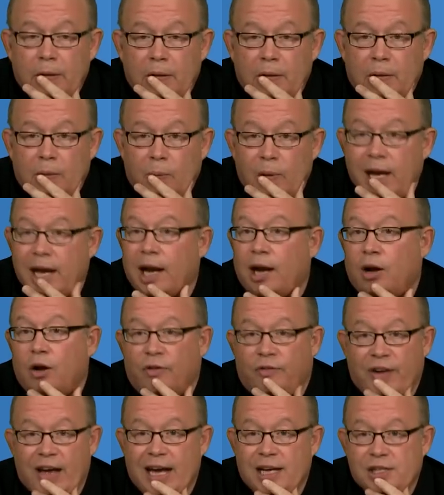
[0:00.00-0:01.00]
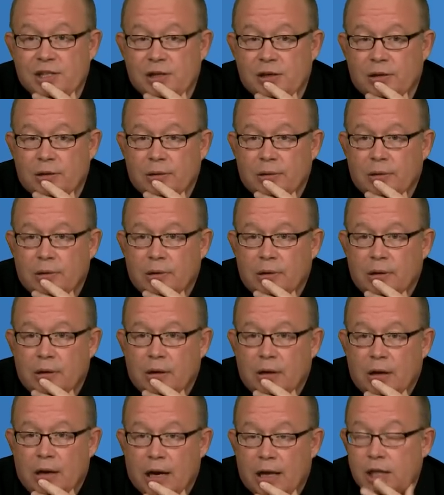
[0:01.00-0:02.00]
We got to go faster.
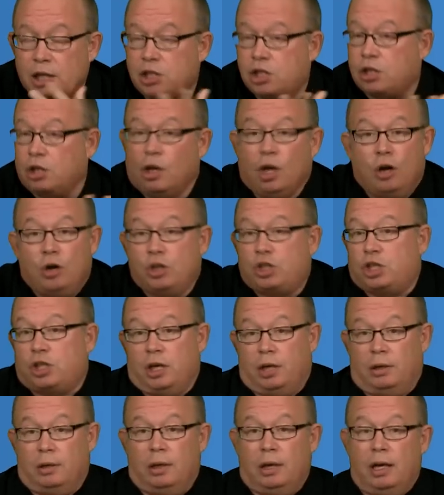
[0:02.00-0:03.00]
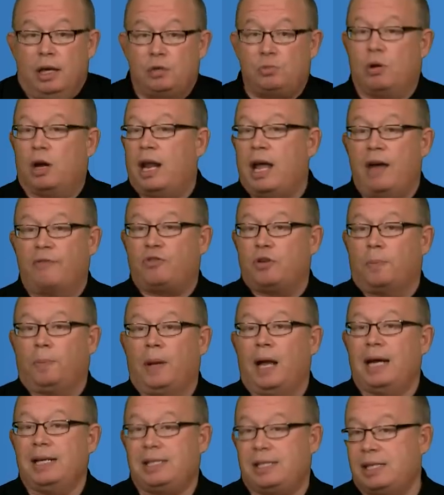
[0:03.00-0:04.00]
And the solution is we're going to have to
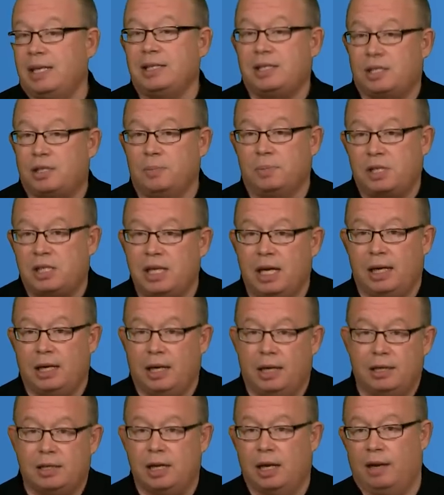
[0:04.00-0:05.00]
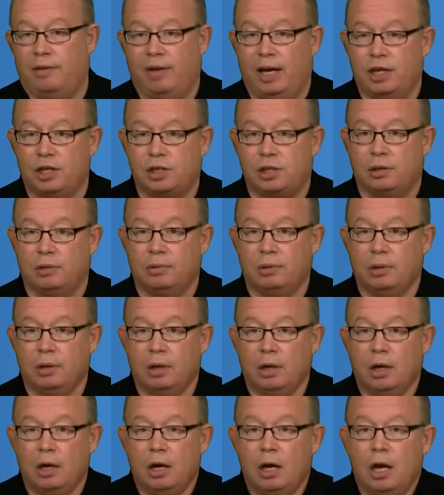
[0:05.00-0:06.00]
apply systems thinking to innovation.
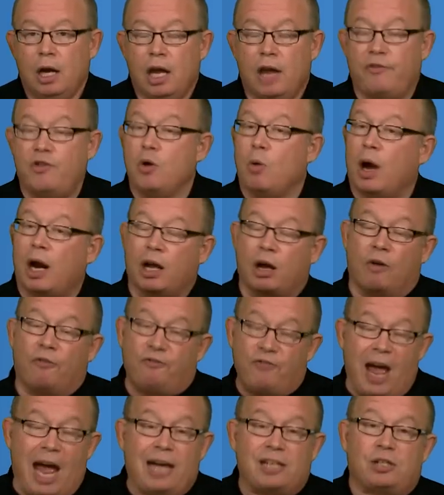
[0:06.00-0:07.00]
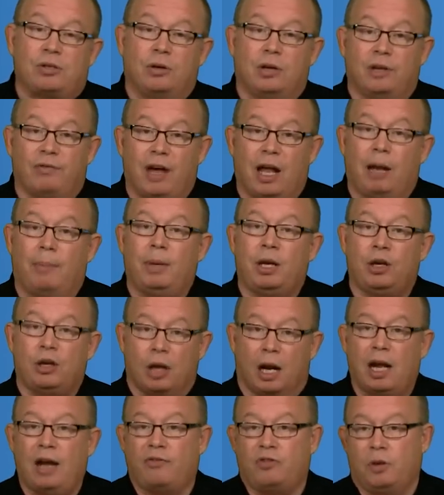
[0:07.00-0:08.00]
If you want to go faster in development, you're
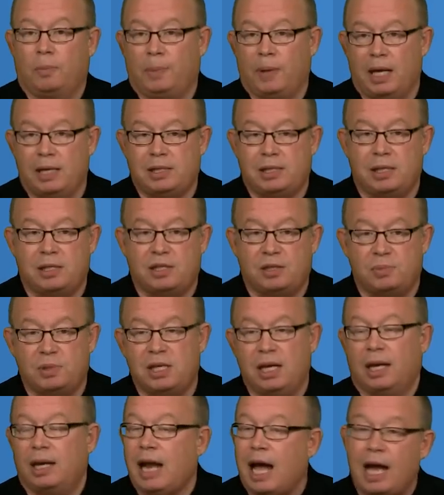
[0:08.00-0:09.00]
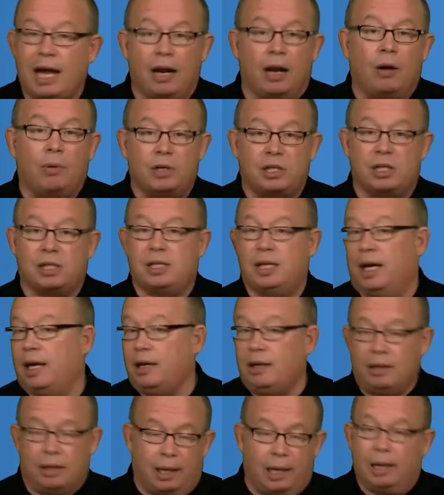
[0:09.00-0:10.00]
going to have to apply systems thinking. I know what you're
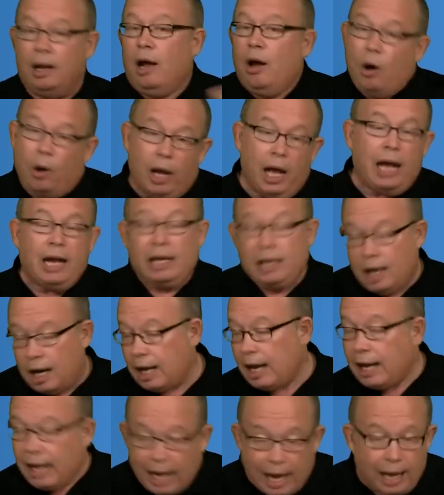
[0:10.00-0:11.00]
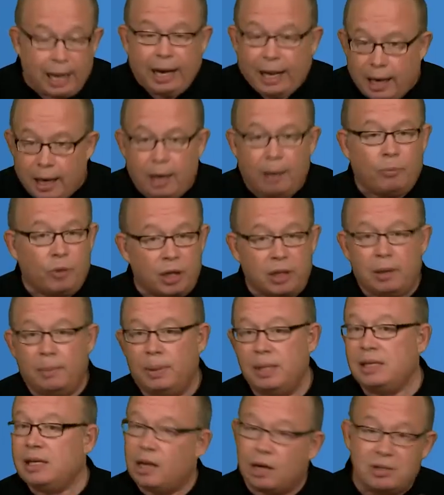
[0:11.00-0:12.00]
thinking. You're thinking, okay, Doug, I, I got it. I'm with you.
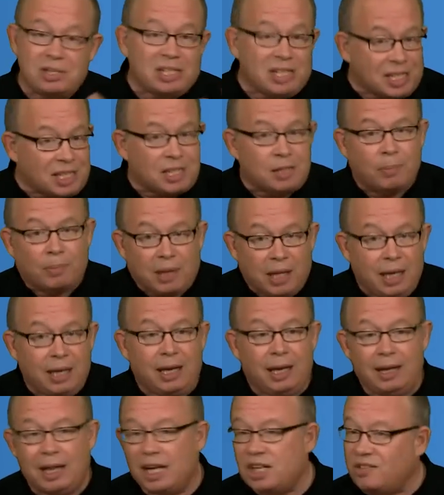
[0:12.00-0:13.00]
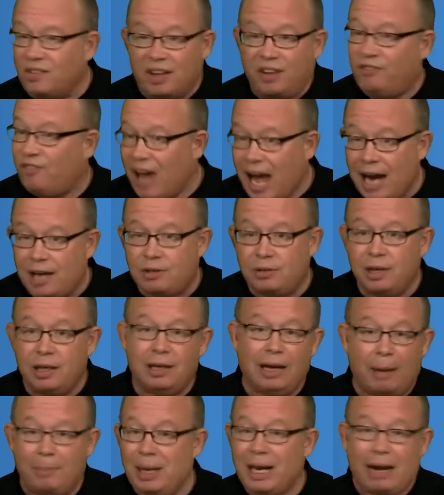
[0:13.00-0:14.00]
But, you know, system thinking, that's for the
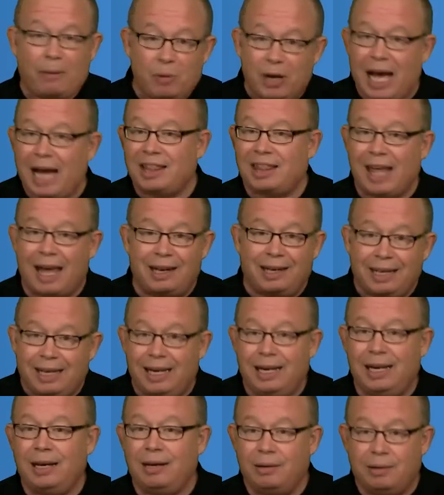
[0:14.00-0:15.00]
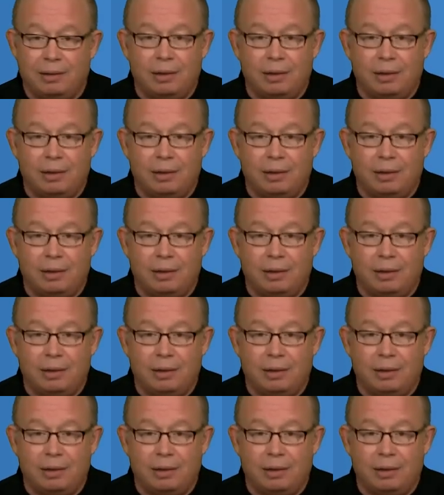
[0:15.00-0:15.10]
factory. I mean, we got that lean.